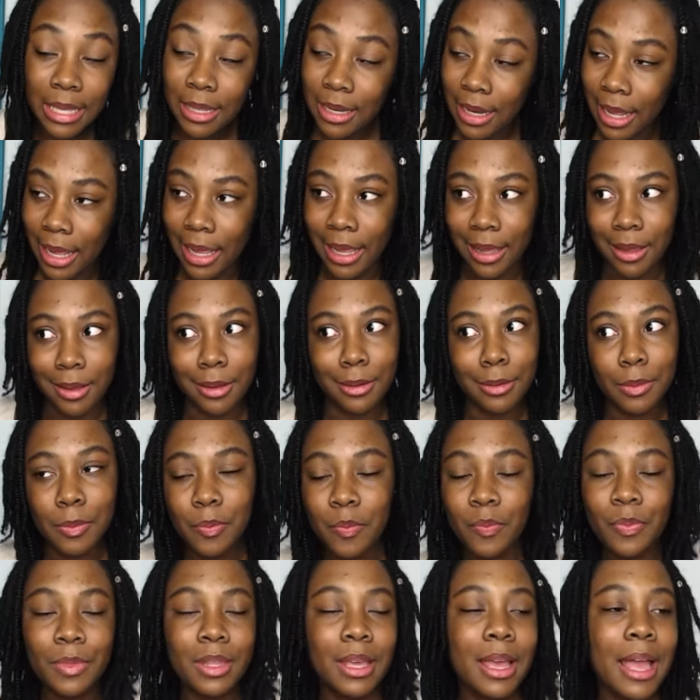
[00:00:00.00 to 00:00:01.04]
Like,
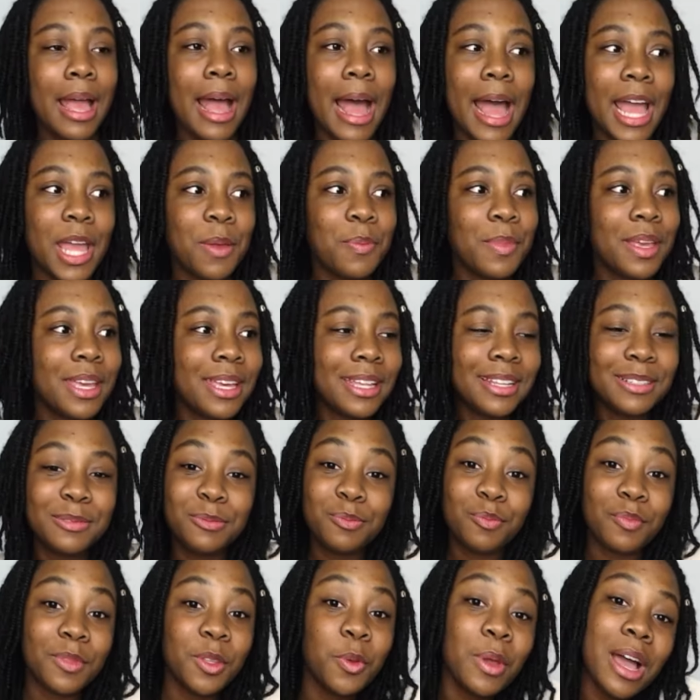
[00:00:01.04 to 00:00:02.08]
I mean,
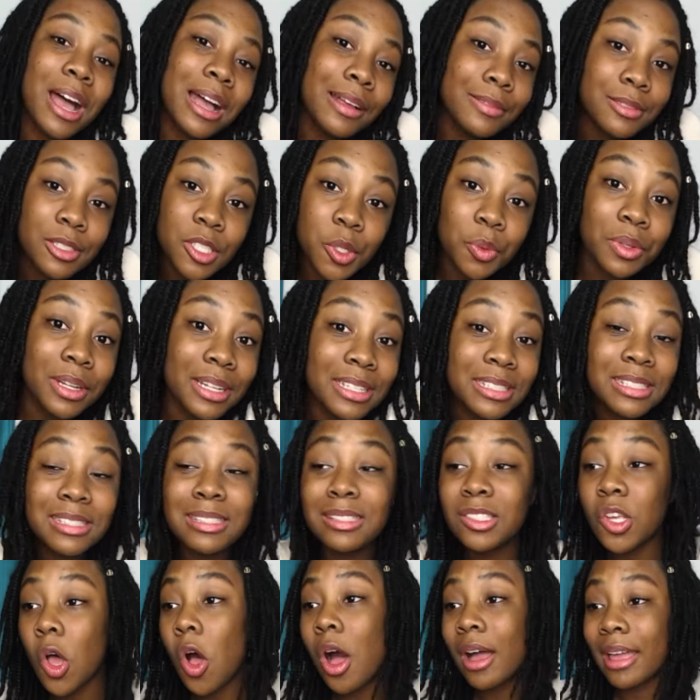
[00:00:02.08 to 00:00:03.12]
you have students
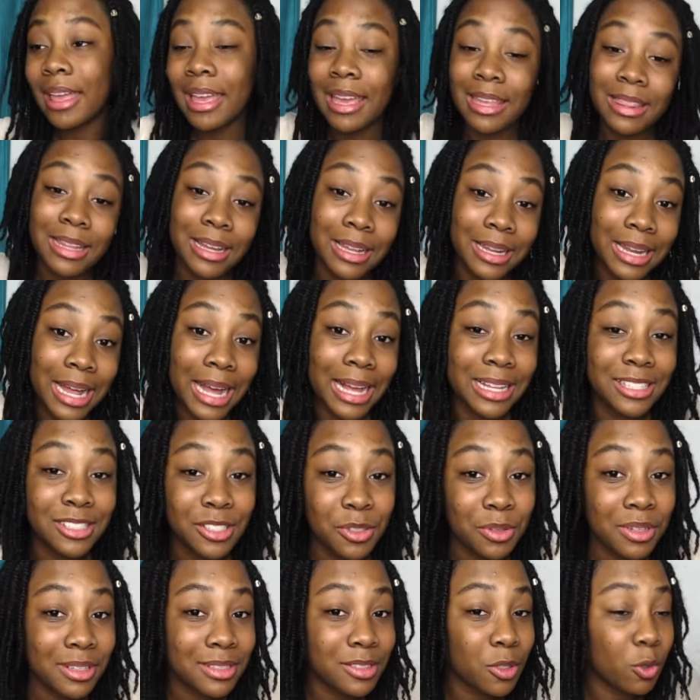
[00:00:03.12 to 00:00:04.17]
talking in the class,
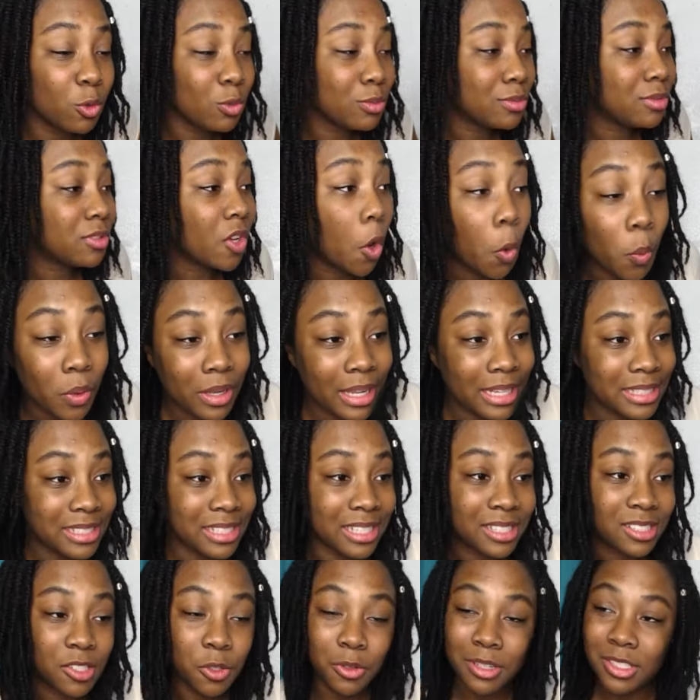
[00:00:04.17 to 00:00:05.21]
students who don't listen,
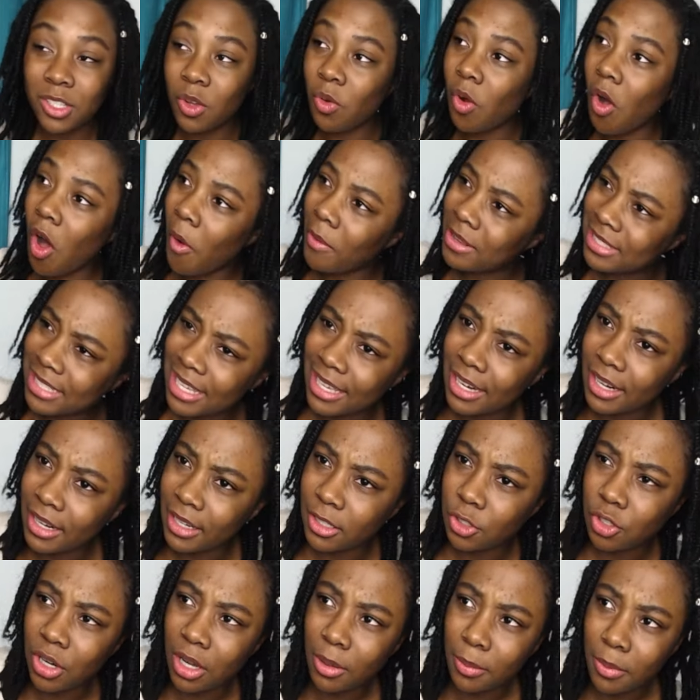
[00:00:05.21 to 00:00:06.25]
students who always get in
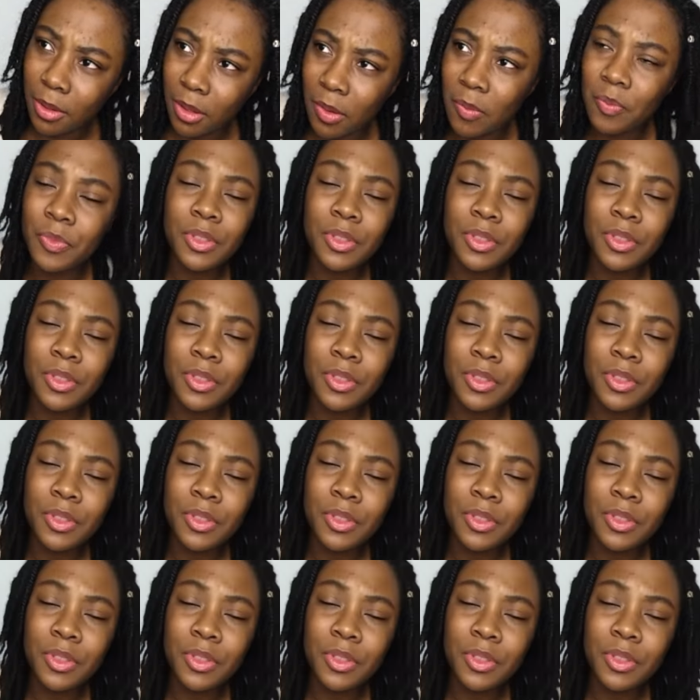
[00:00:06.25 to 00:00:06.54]
trouble,